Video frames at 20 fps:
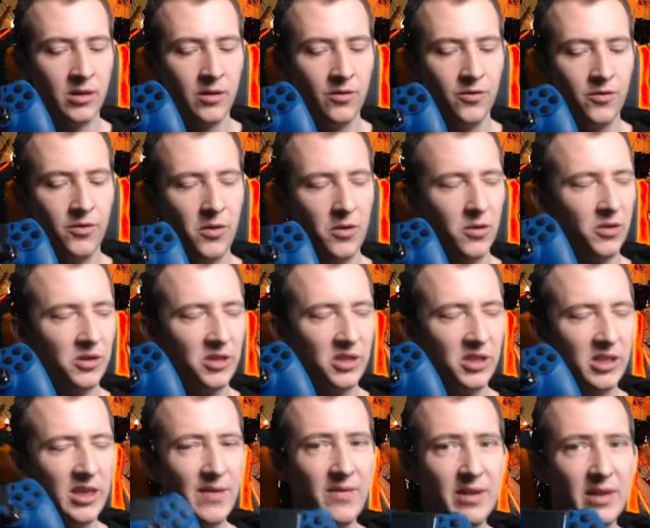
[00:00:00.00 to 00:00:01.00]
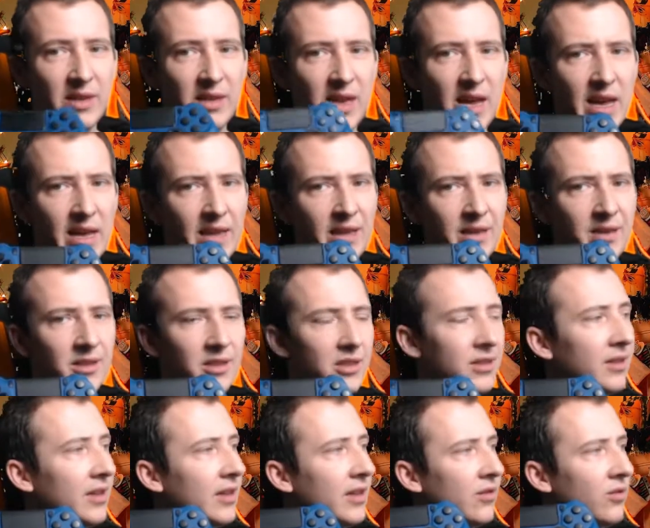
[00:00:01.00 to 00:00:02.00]
For 7
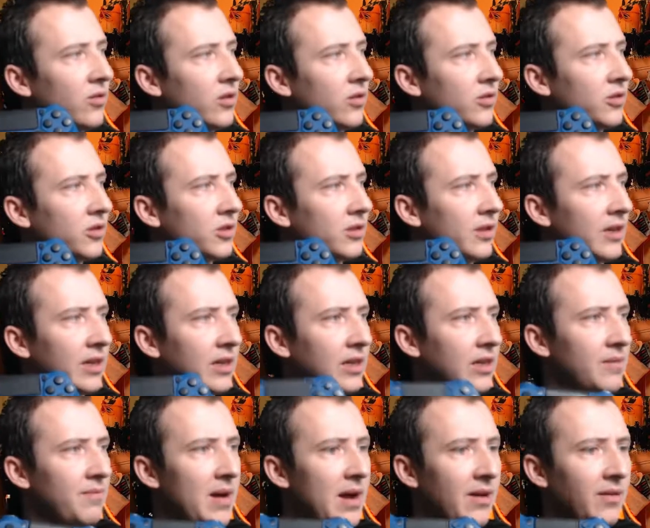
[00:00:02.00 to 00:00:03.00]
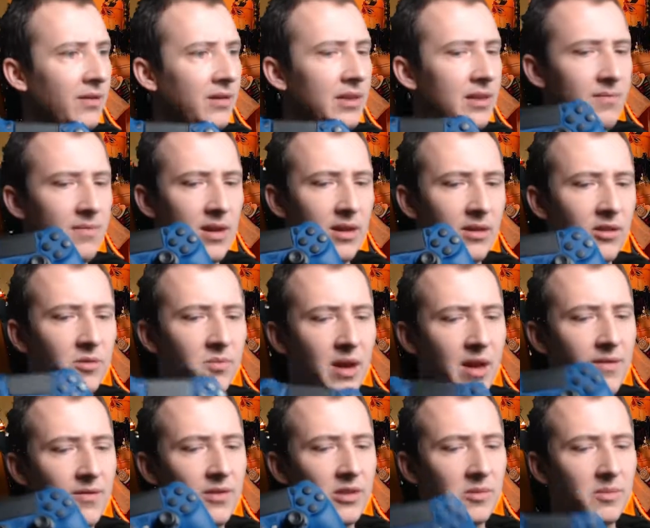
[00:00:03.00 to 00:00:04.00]
days it'll cost like about £10,
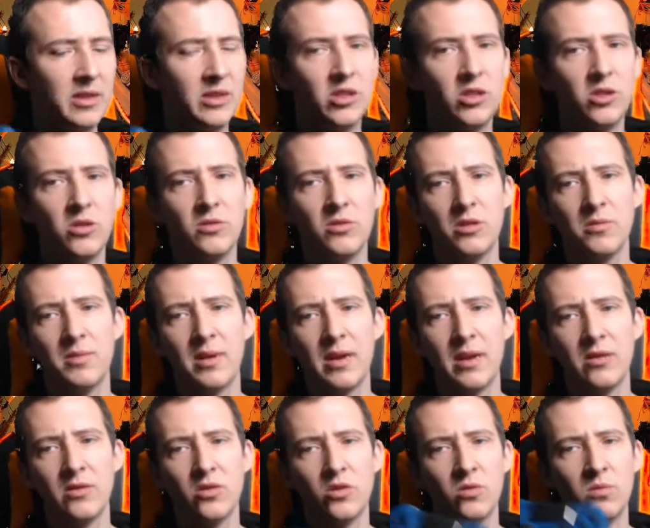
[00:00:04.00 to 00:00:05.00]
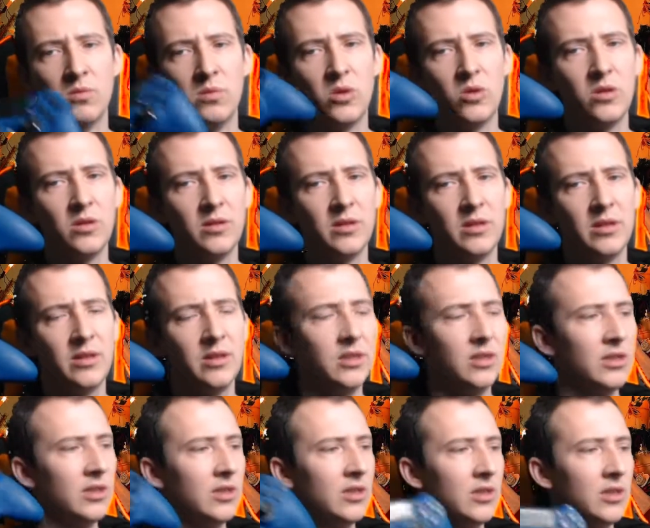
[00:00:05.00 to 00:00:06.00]
but if you spend £200 or more on,
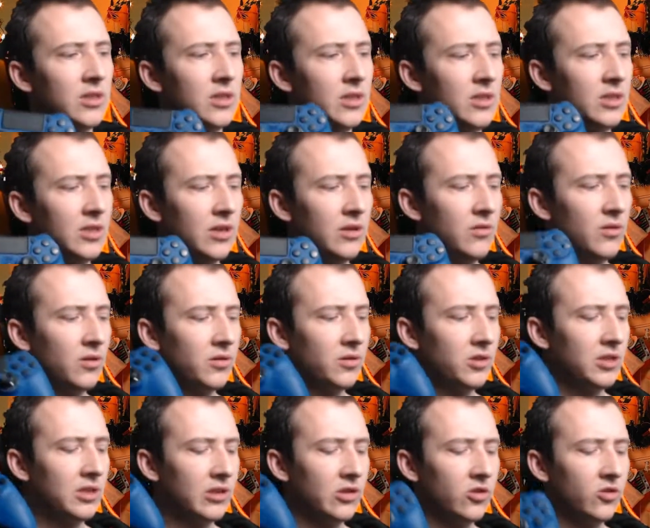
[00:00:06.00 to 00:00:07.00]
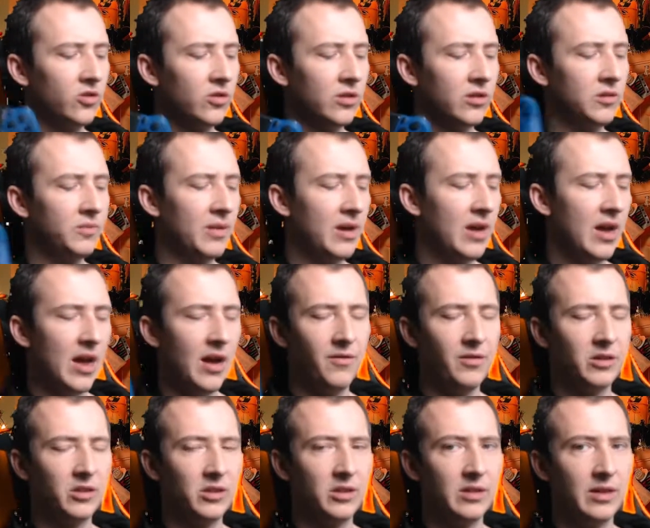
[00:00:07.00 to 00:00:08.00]
you know, not just controllers but
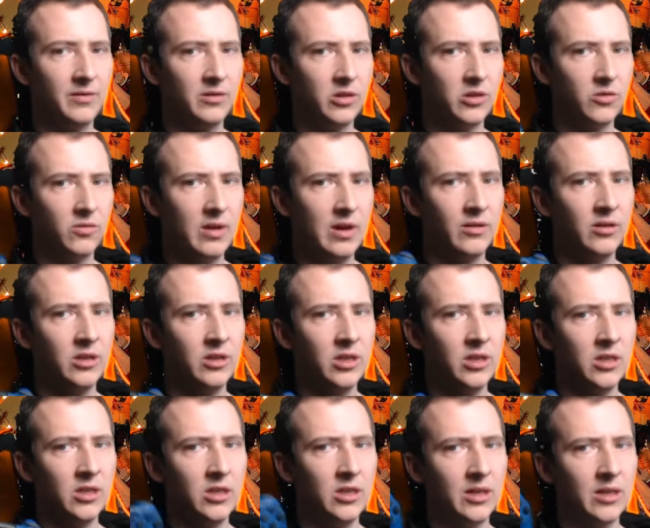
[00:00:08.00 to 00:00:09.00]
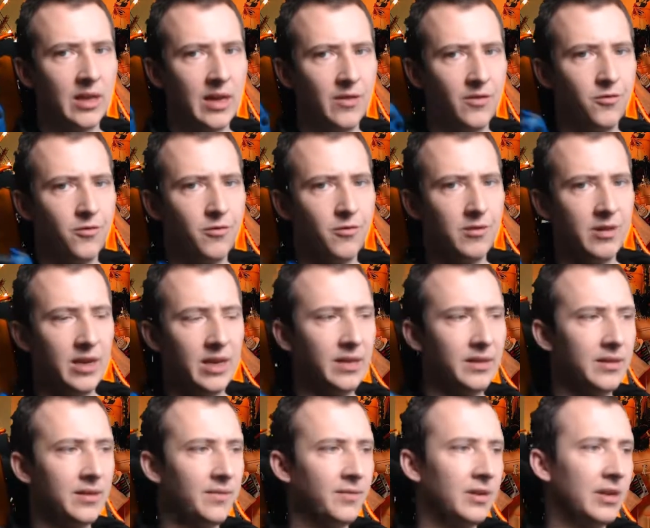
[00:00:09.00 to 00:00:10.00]
other stuff as well, you get free
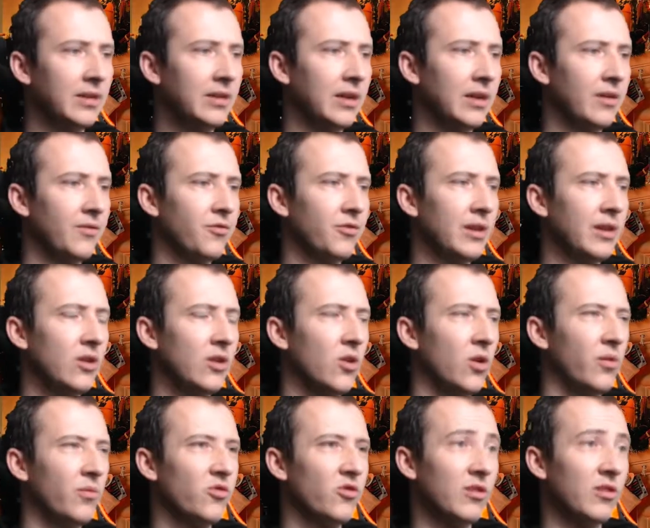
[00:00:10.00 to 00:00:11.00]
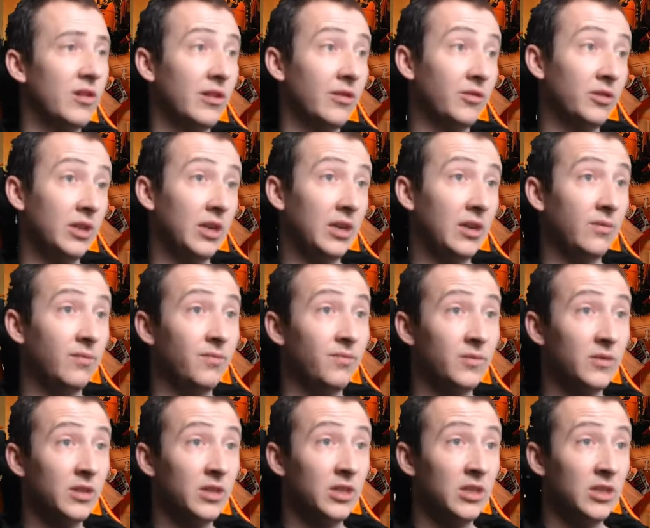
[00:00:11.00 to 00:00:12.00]
7-day delivery, not priority.
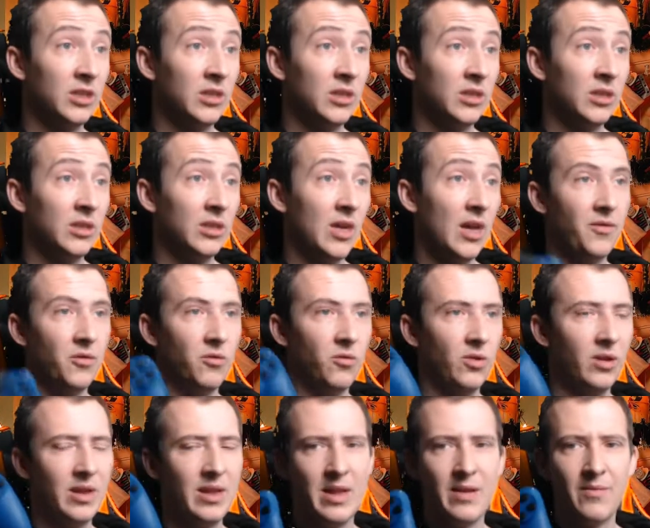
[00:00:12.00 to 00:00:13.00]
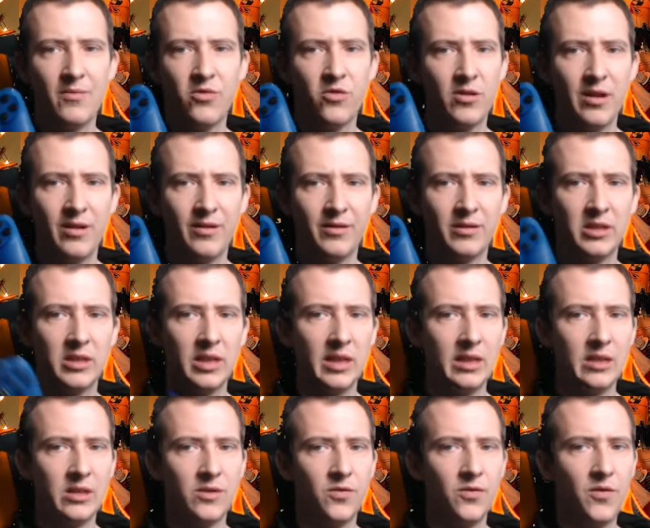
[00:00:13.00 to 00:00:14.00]
If you want it priority,
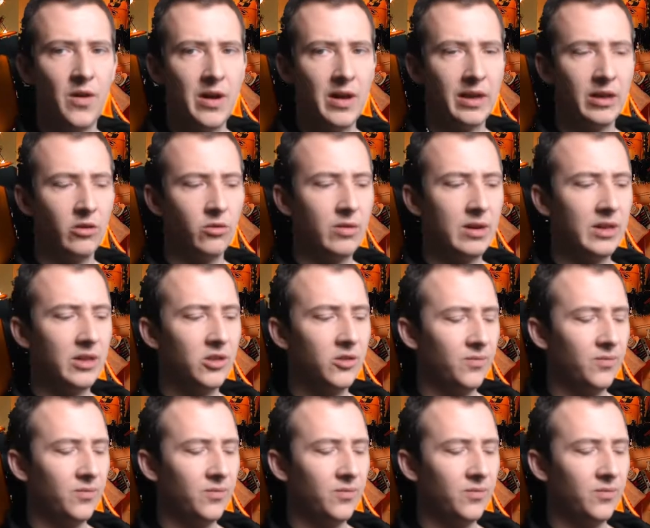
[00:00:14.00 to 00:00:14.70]
it's 30 quid,